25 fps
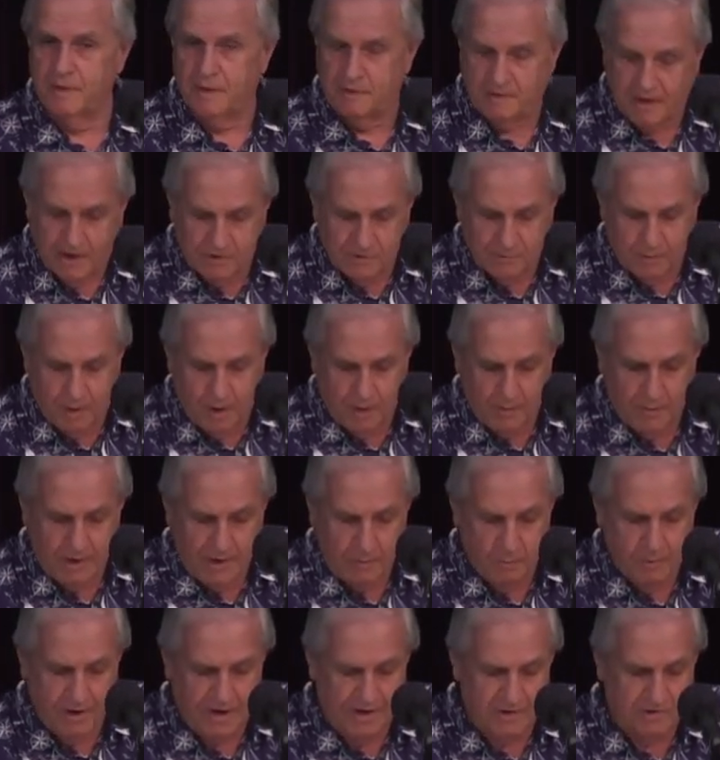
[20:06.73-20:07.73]
That's why we
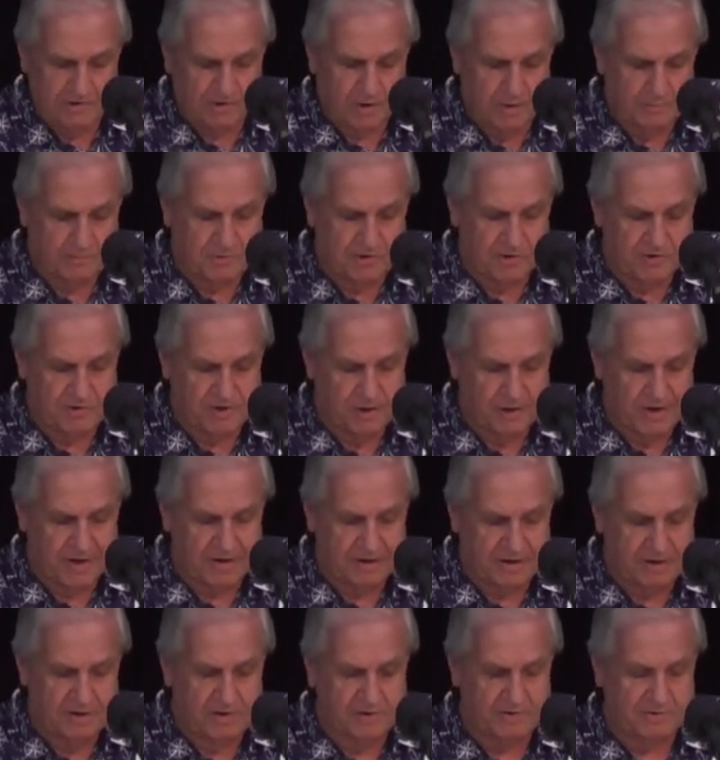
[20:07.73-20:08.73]
read scriptures
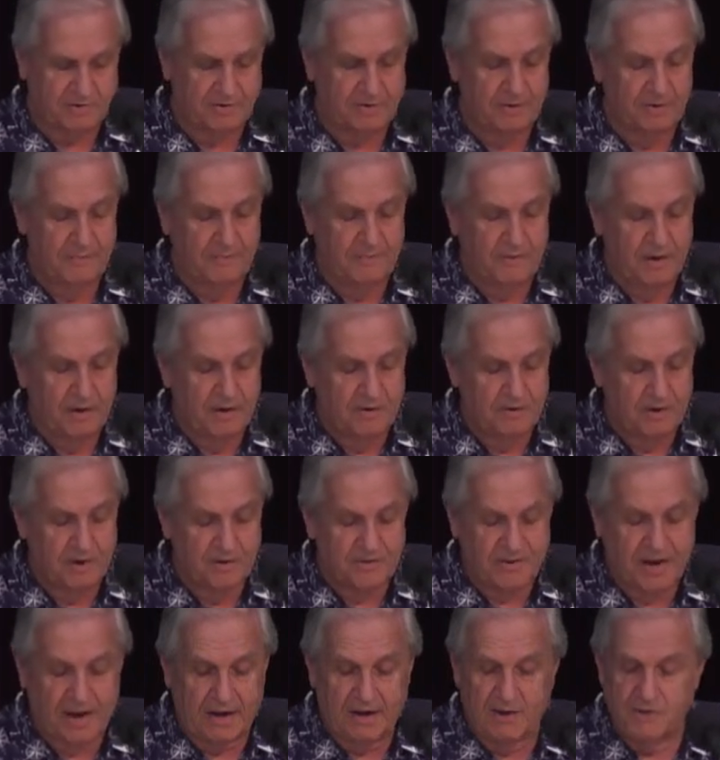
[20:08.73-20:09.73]
like this that
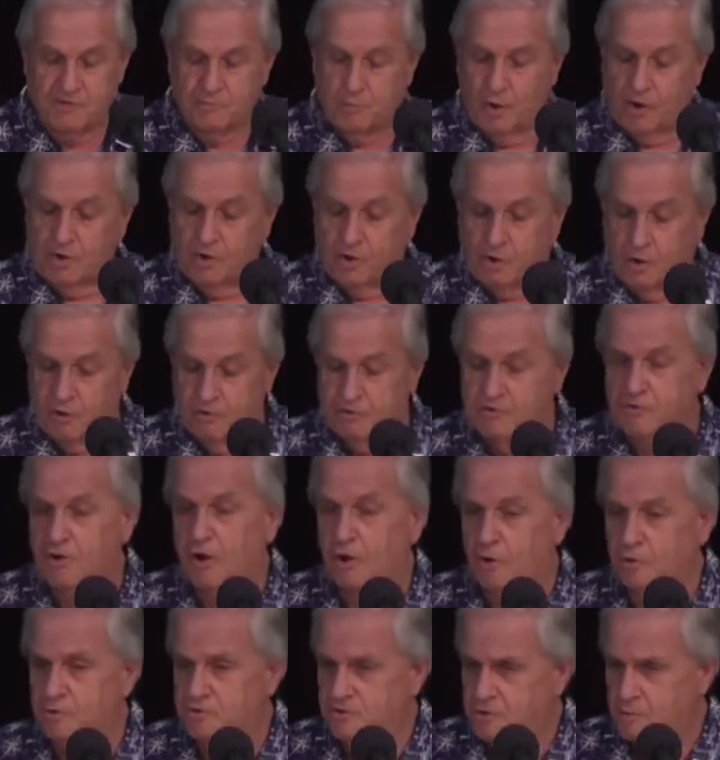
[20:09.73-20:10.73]
tell us what God's
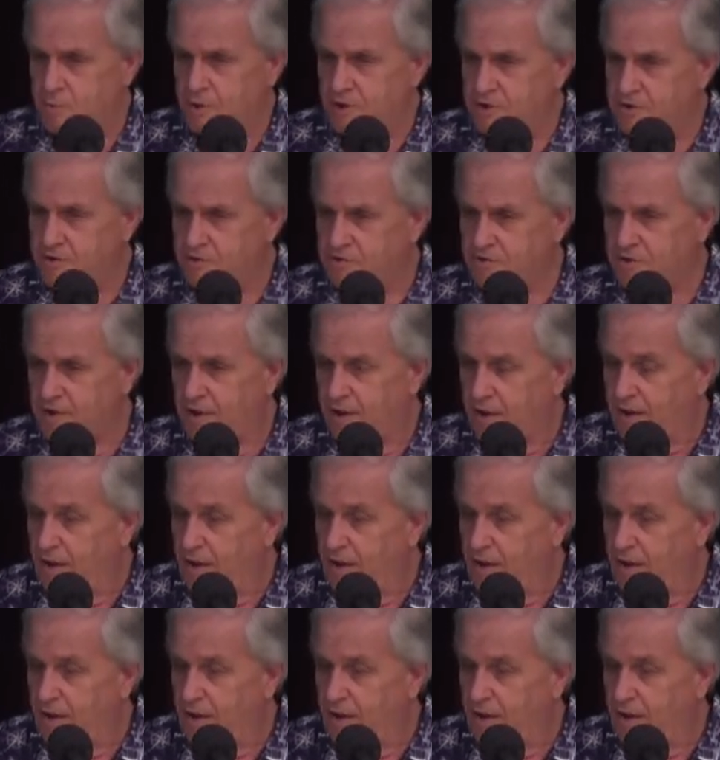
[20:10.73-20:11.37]
culture is.